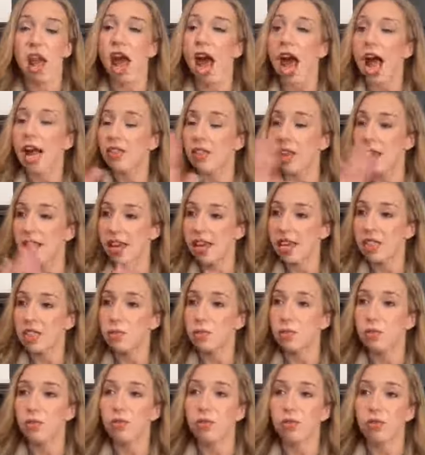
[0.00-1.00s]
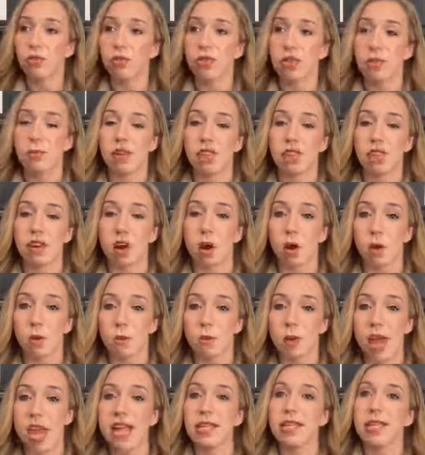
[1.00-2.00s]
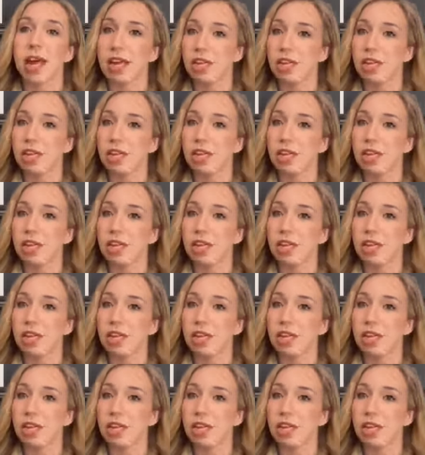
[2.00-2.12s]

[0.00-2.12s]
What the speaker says: I let kids move through them at their own pace.